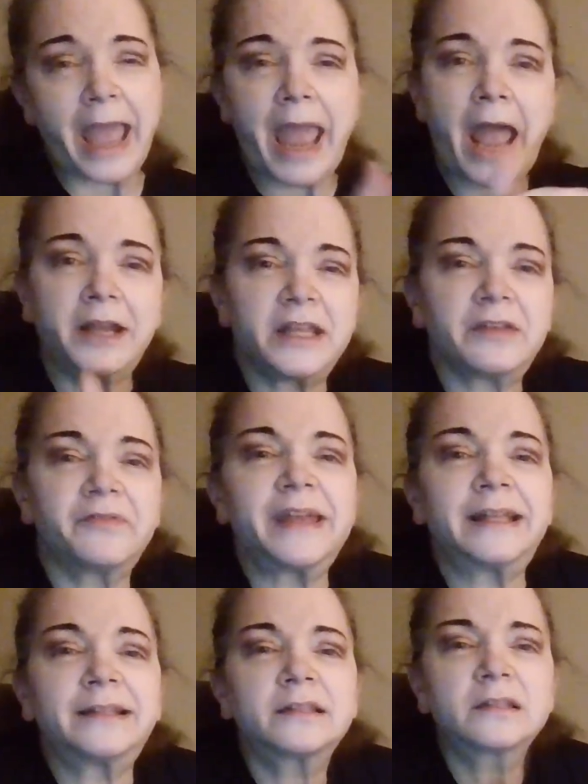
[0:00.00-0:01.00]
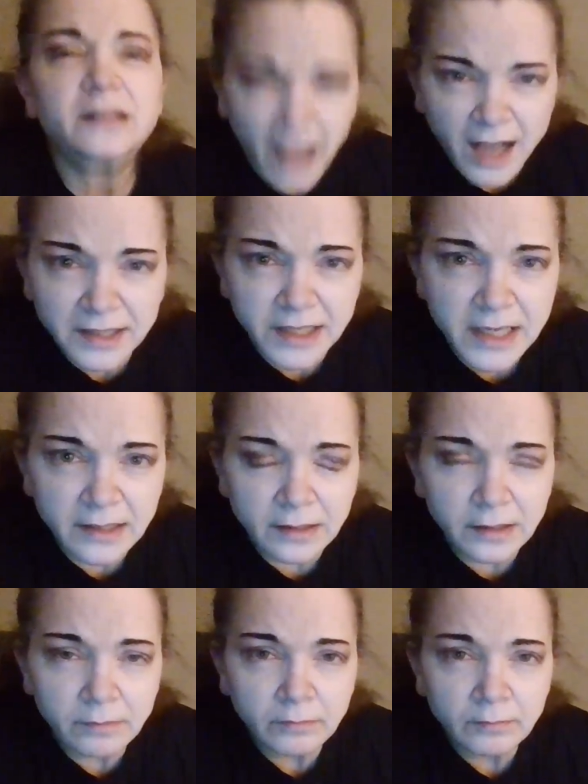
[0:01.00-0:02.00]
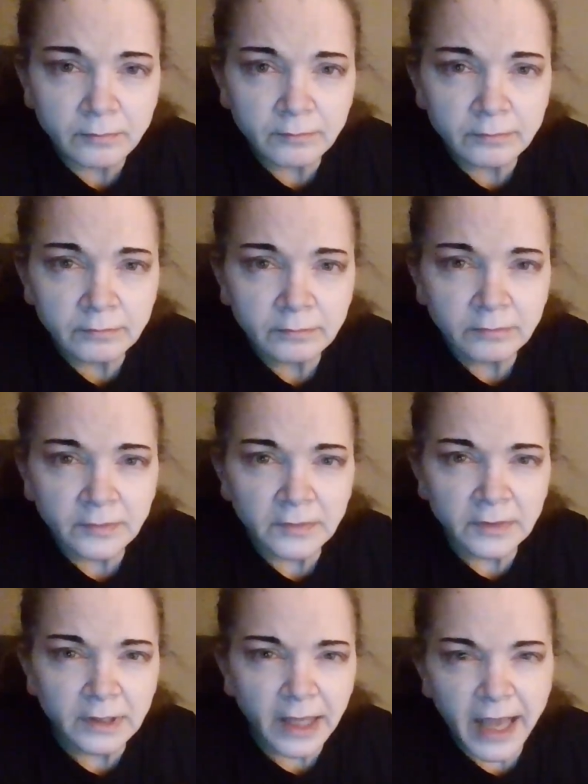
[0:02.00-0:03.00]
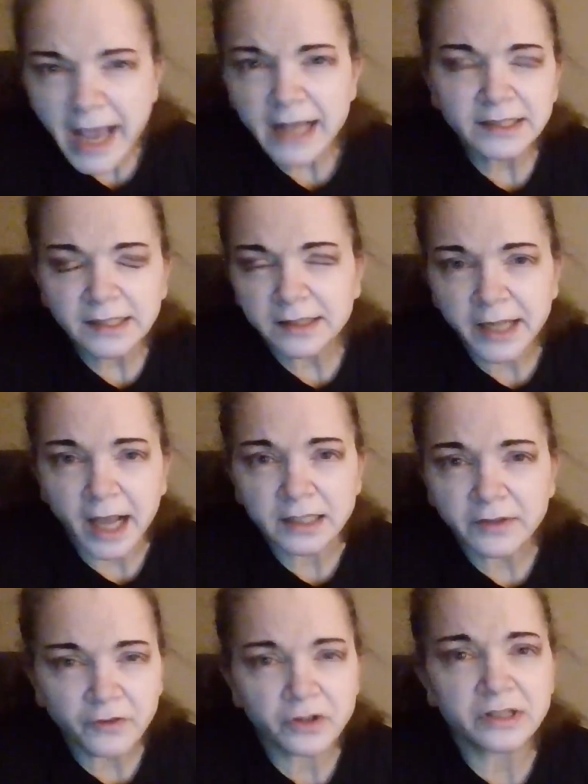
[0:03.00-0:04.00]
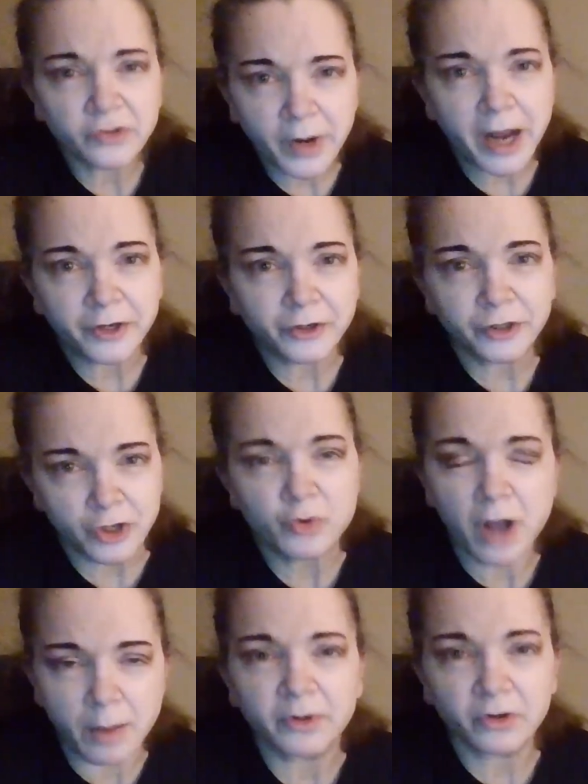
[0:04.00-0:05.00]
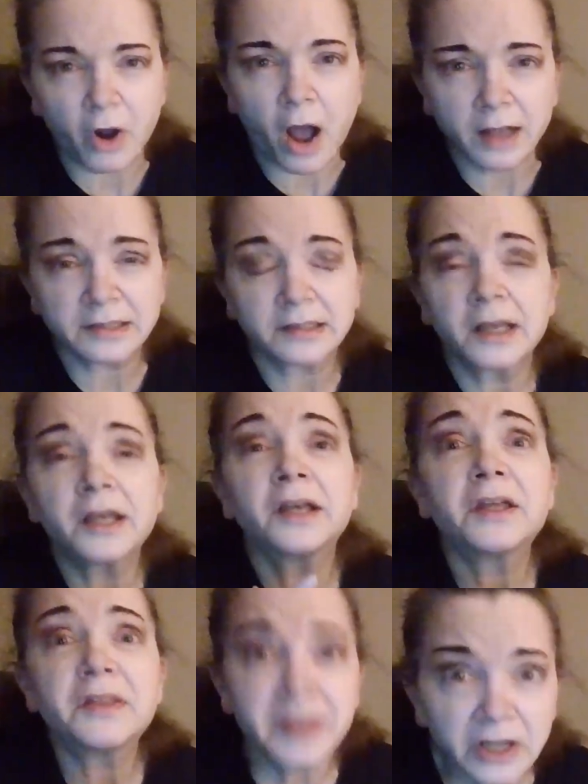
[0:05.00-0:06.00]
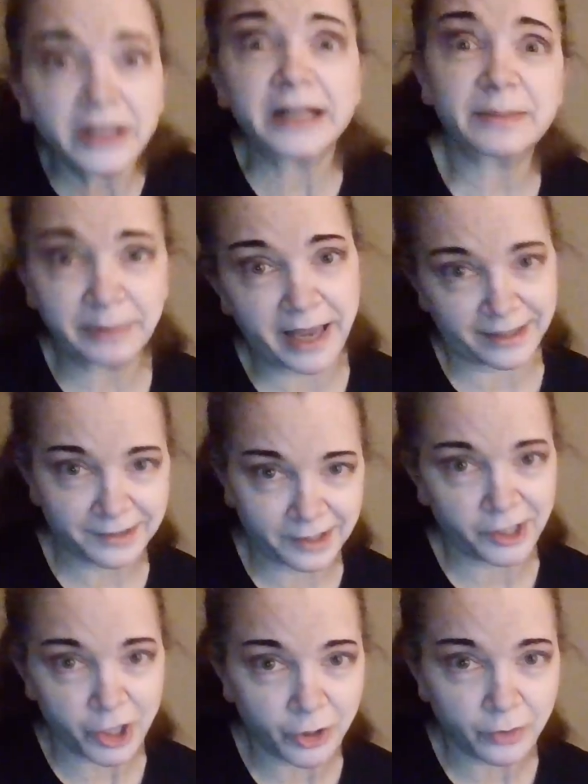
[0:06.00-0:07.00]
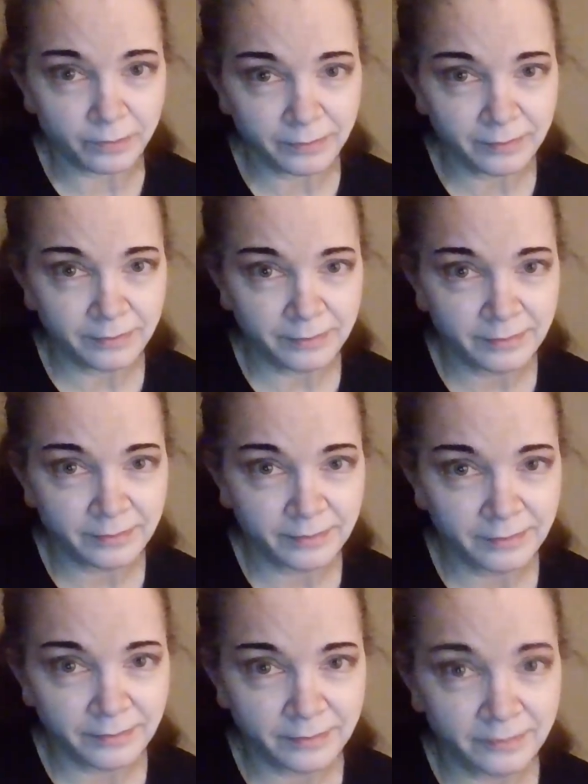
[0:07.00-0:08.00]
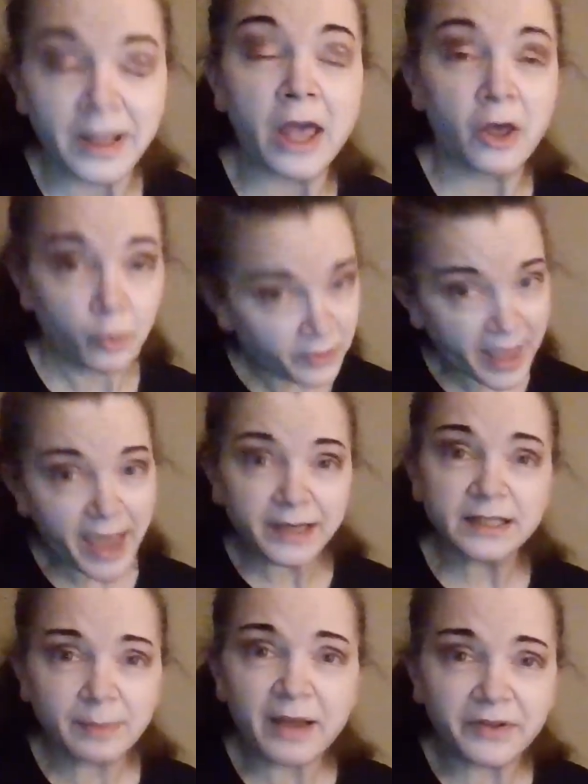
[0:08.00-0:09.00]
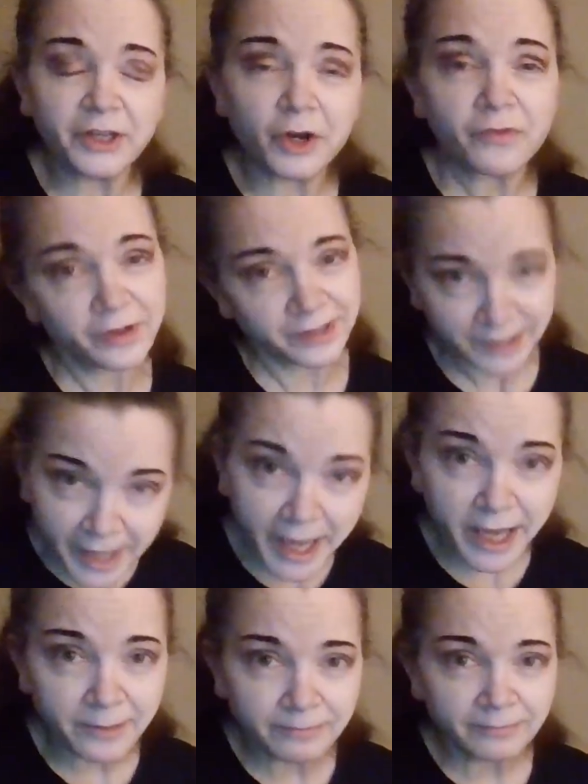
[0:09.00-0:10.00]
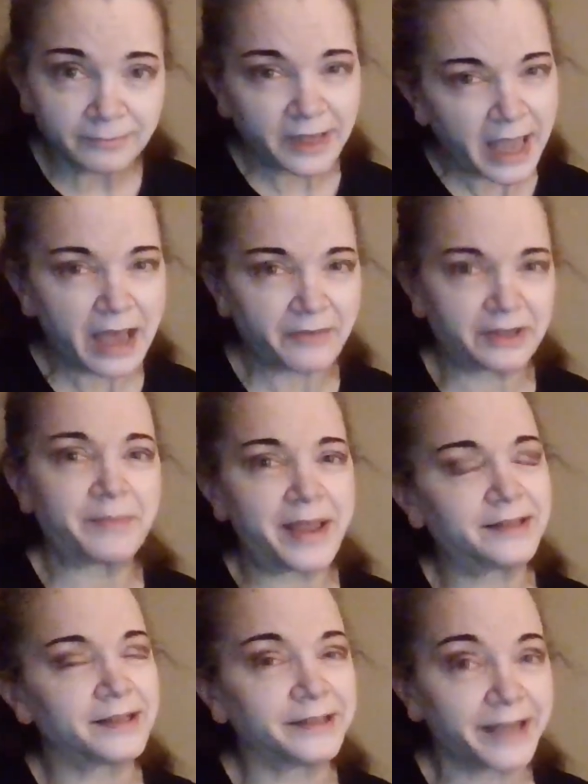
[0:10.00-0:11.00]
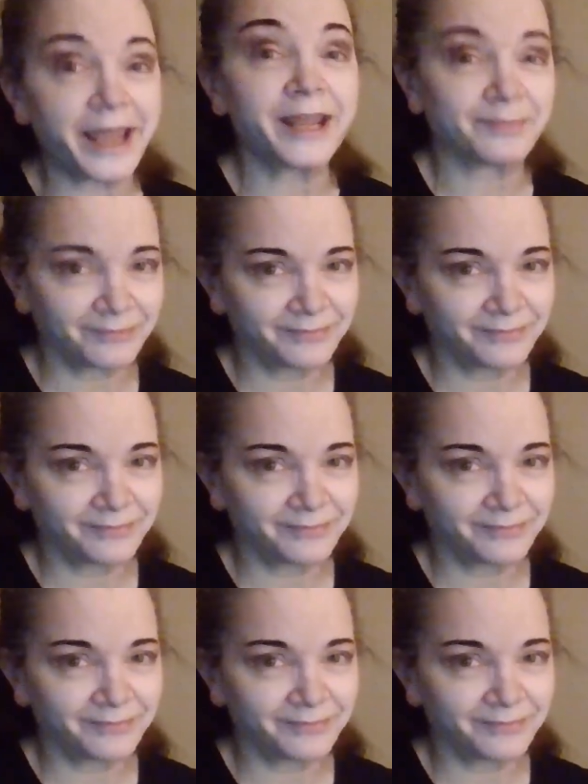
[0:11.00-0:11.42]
And if it doesn't, ask the next first grader you come across. They'll explain it to you. Well, that is my video for today. Have an amazing day.